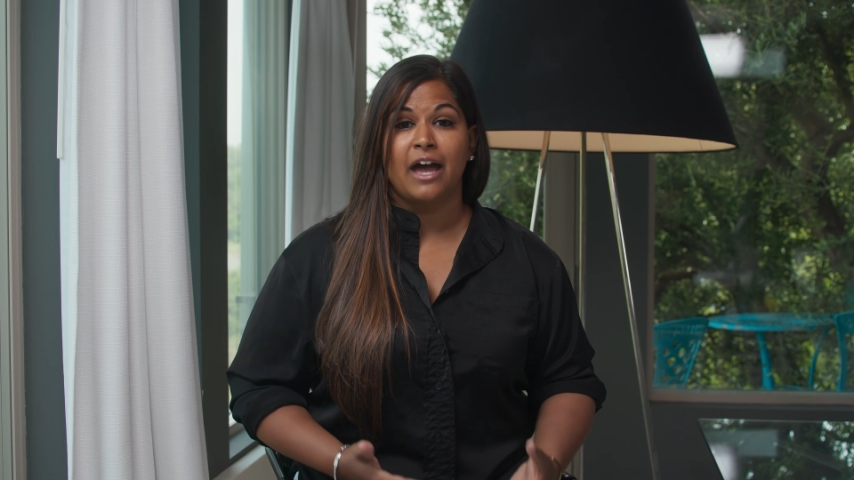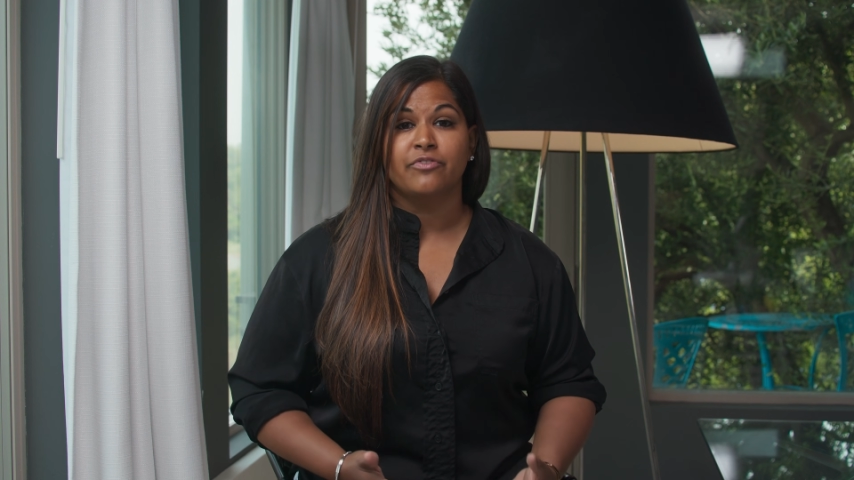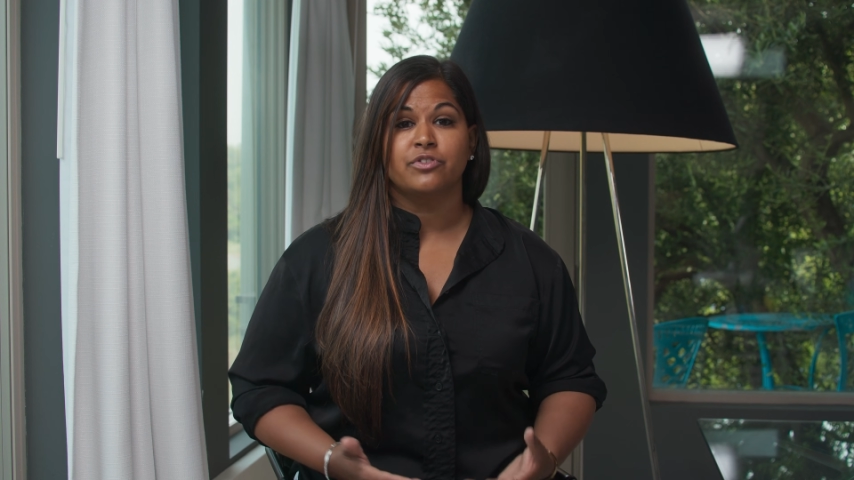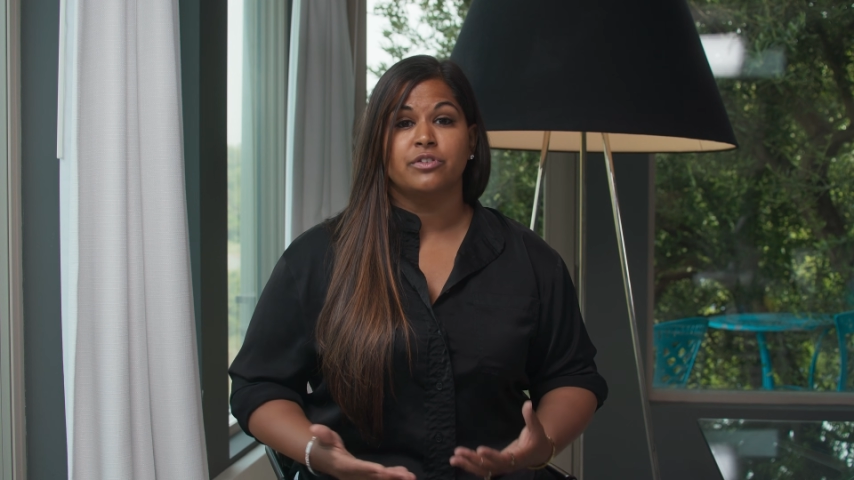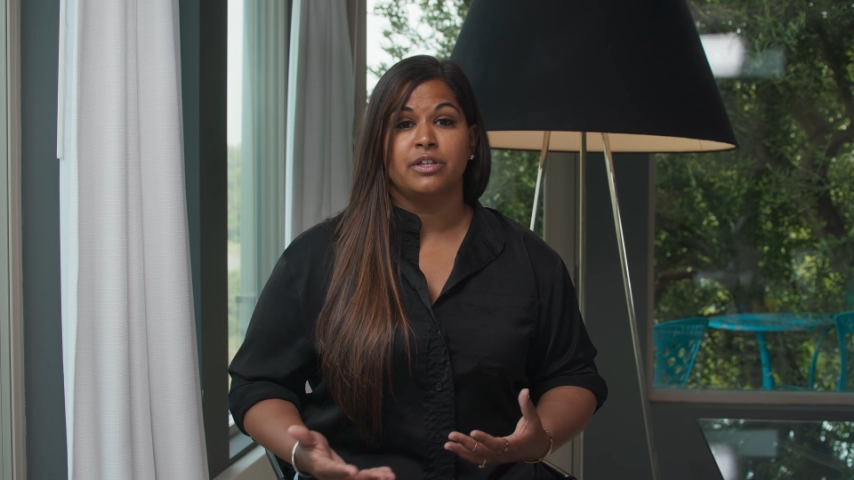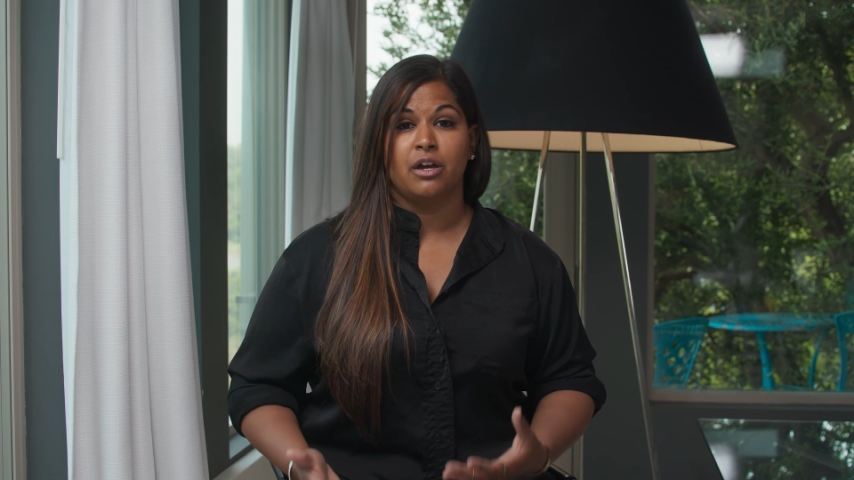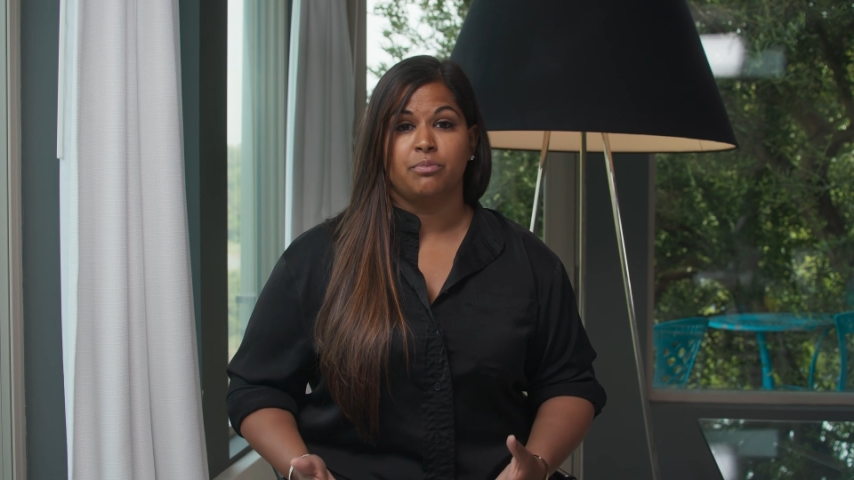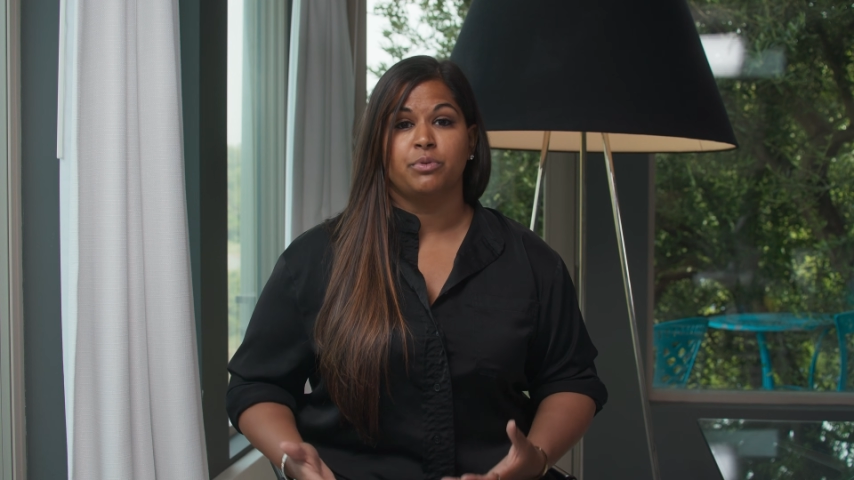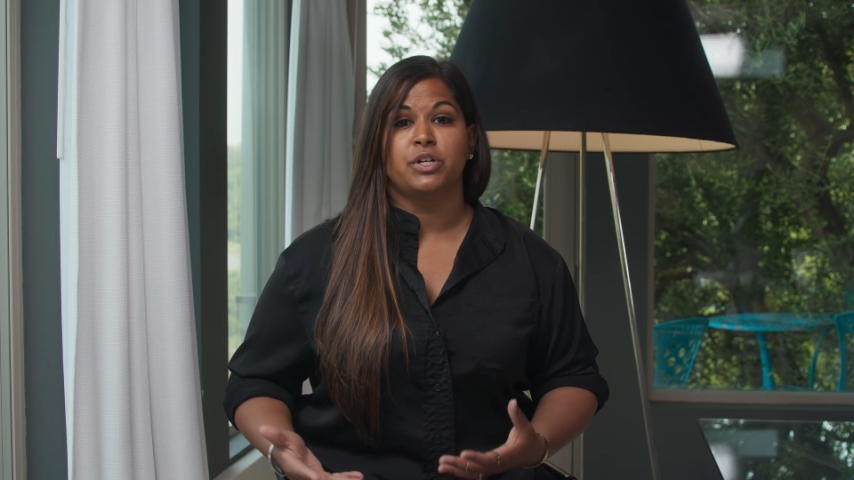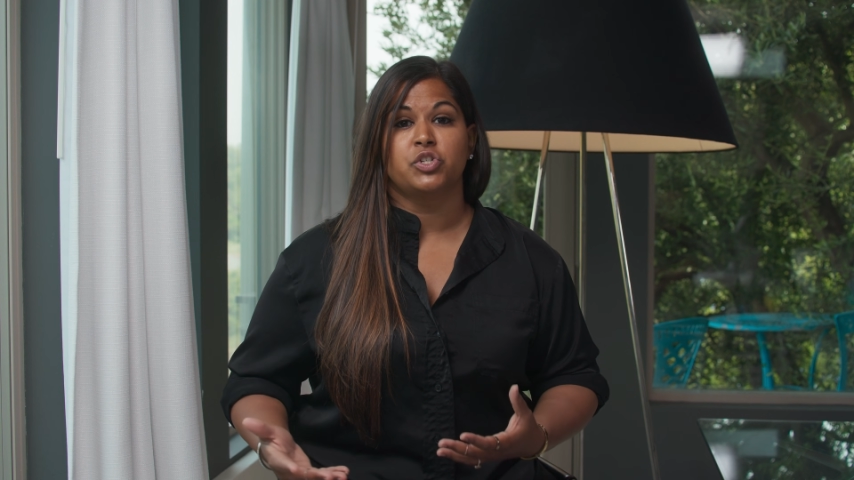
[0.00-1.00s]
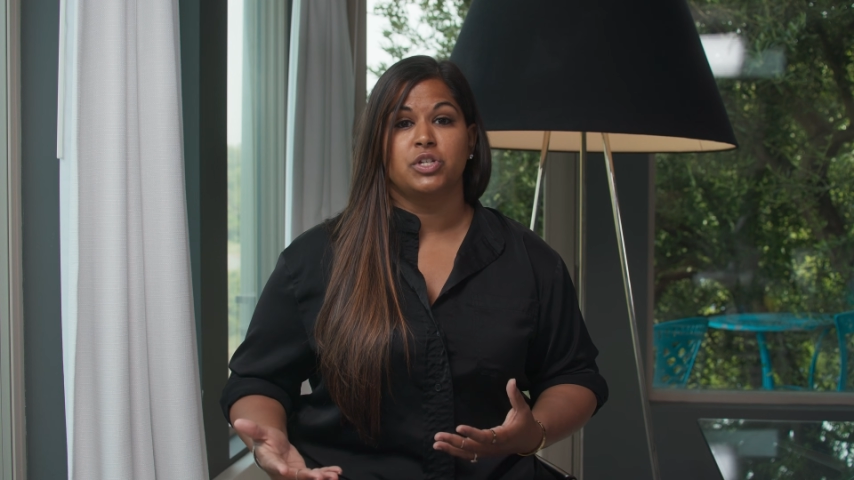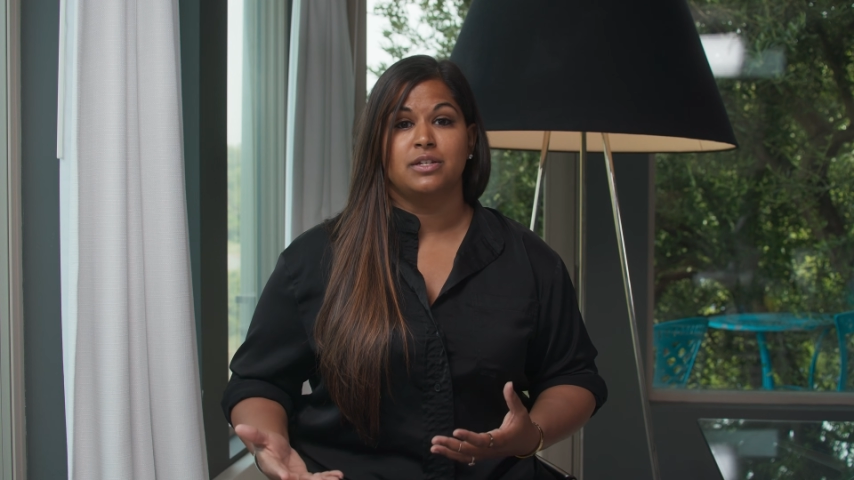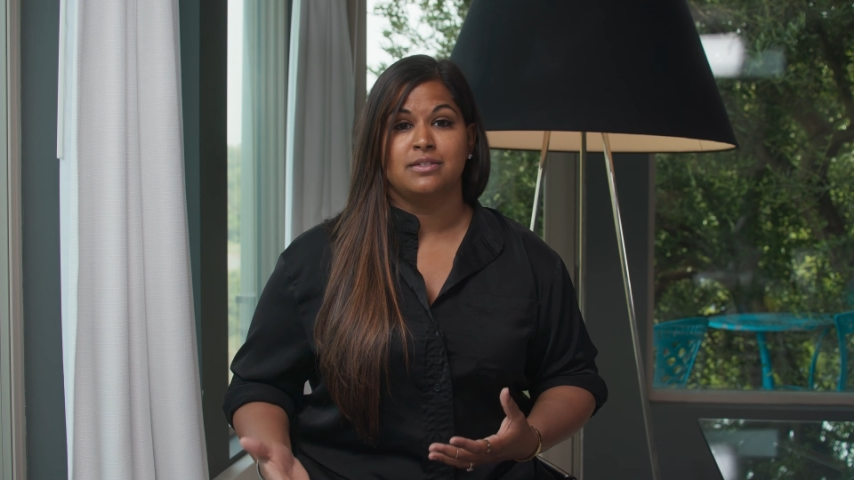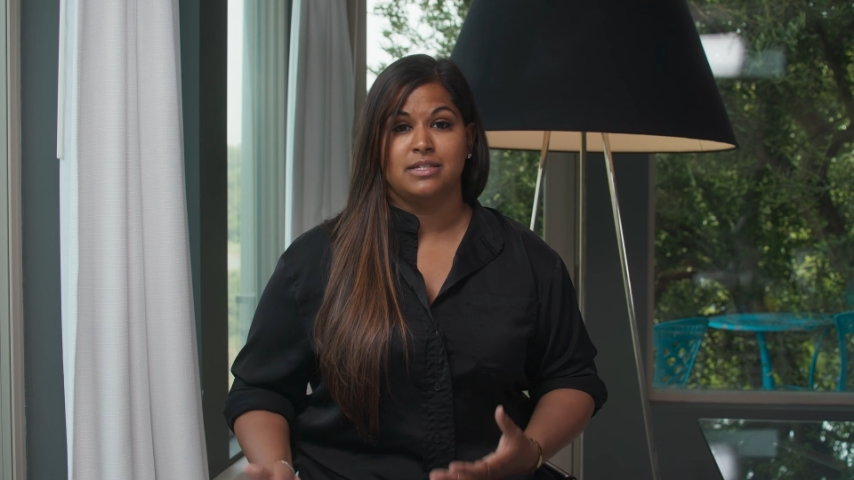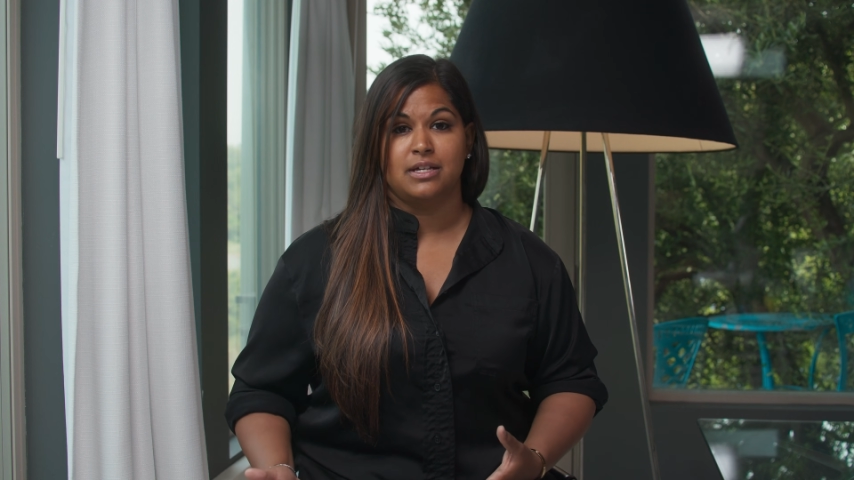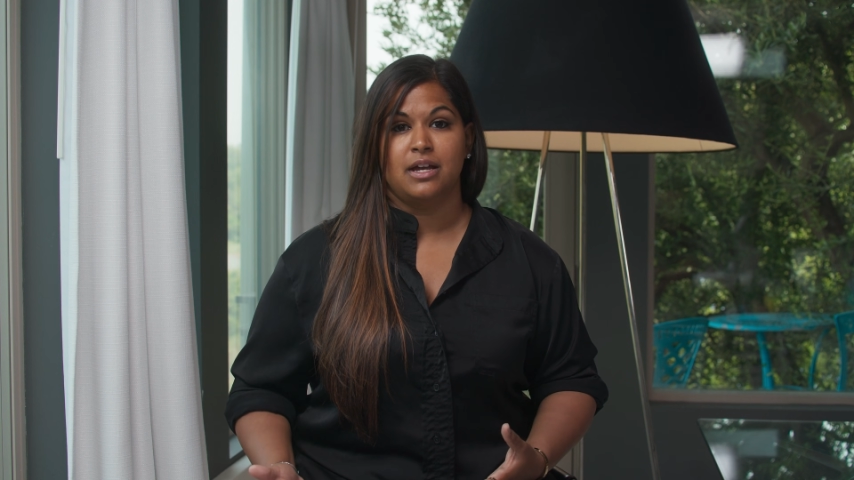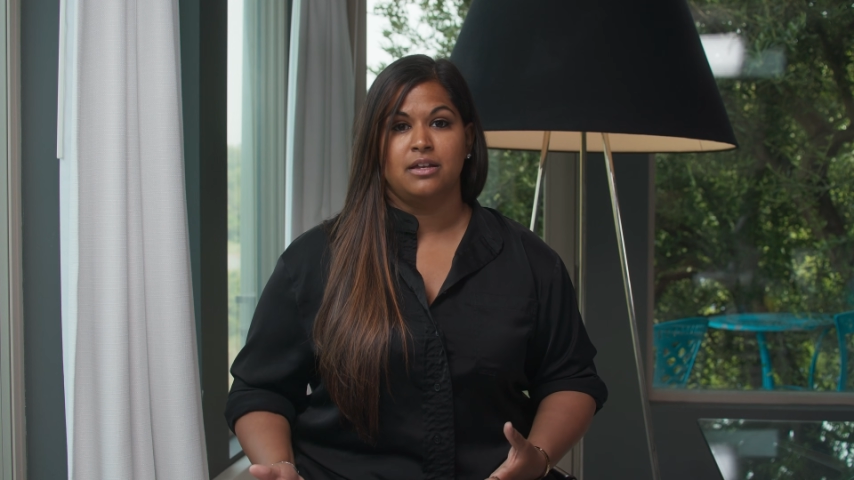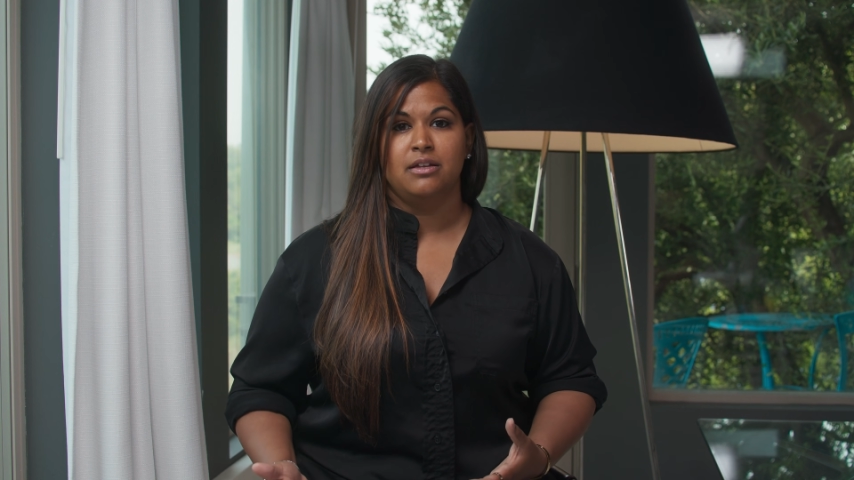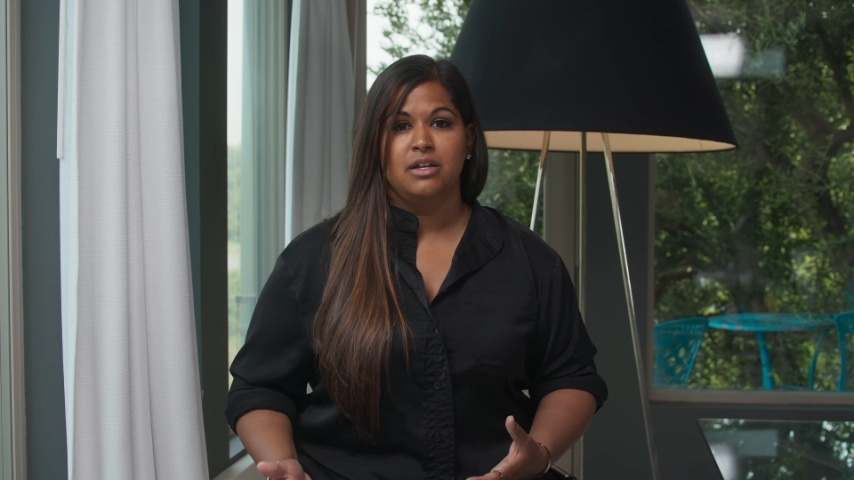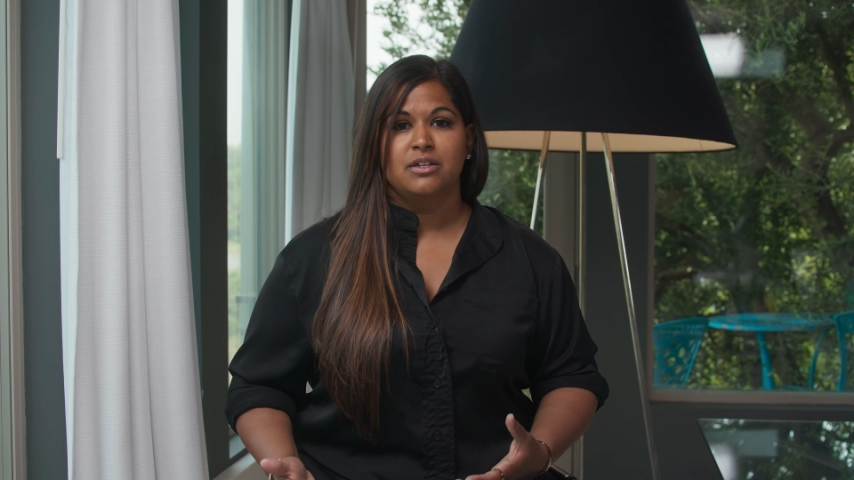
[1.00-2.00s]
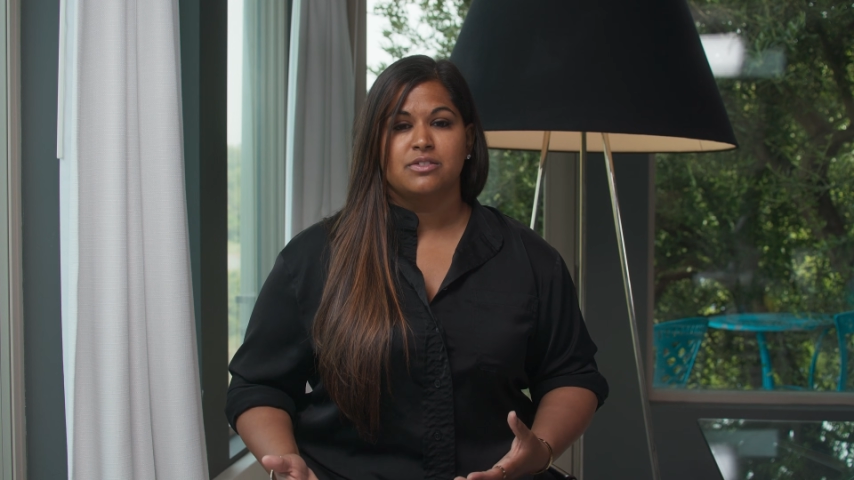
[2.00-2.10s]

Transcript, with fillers: after the operation is done.